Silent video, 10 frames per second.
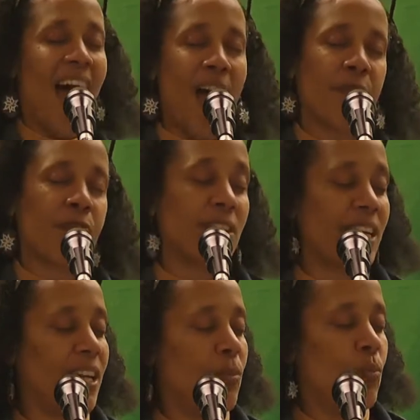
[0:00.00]

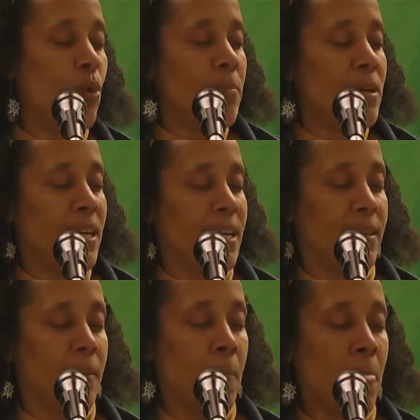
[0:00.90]
African woman.
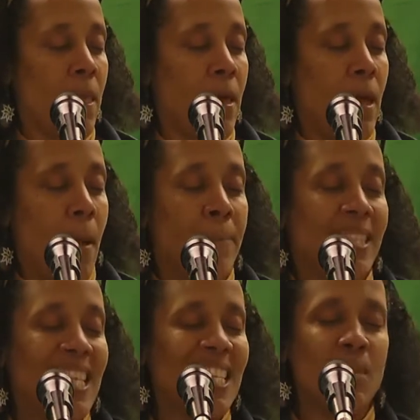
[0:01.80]

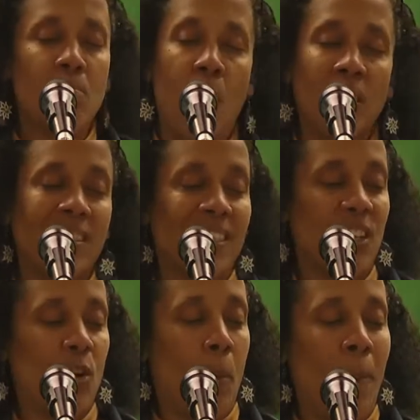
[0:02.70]
But this
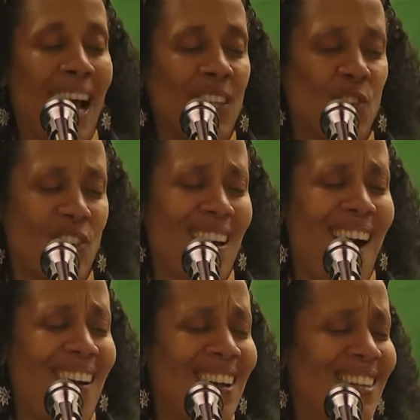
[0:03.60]
monster called
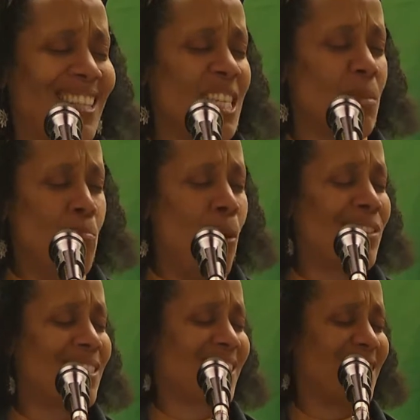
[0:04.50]
patriarchy, this
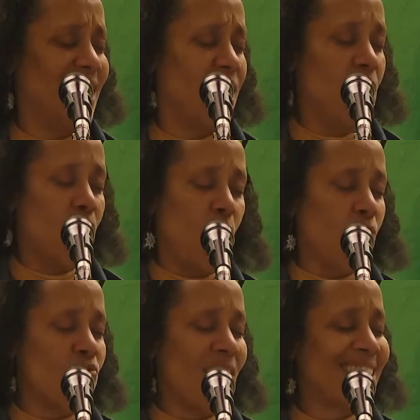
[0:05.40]
monster
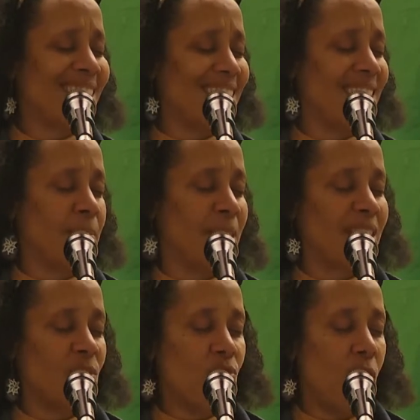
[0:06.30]
called racism has
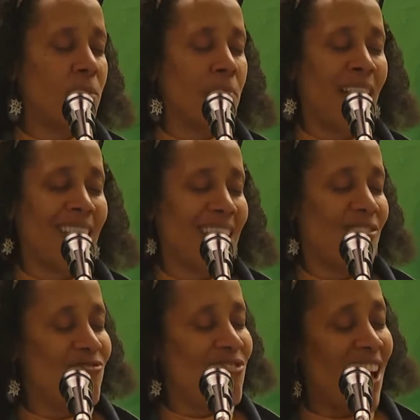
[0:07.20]
eroded my
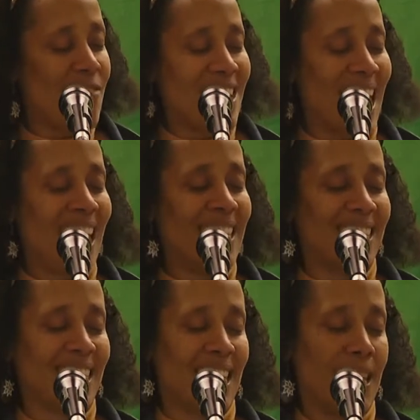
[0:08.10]

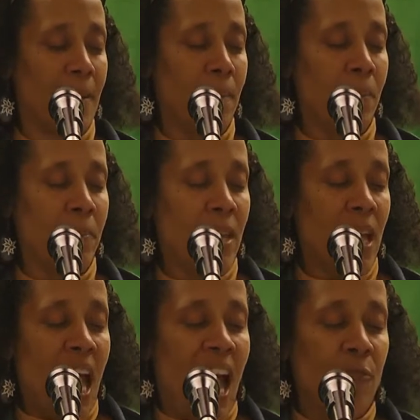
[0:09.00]
reality.
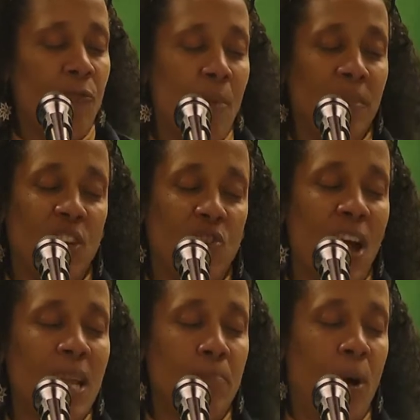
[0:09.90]
And from the
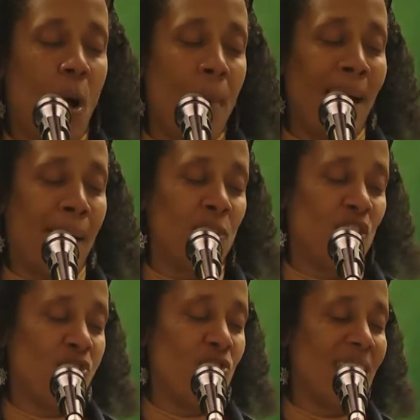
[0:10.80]
great baobab
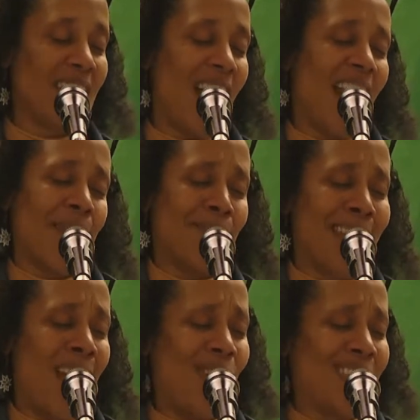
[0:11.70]
tree, I am
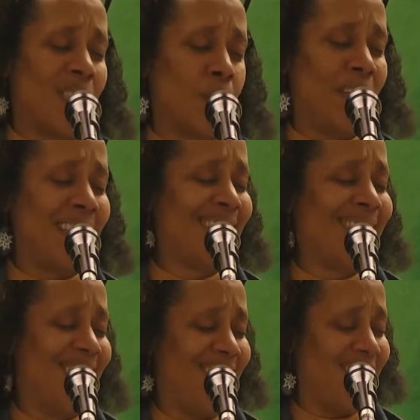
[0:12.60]
now a
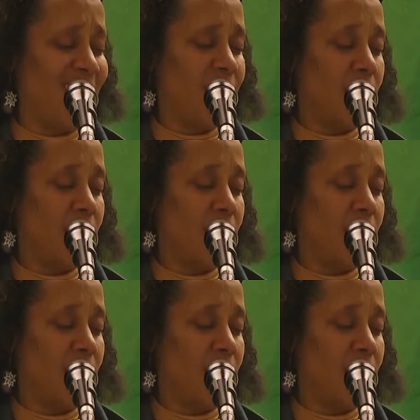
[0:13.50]
splinter.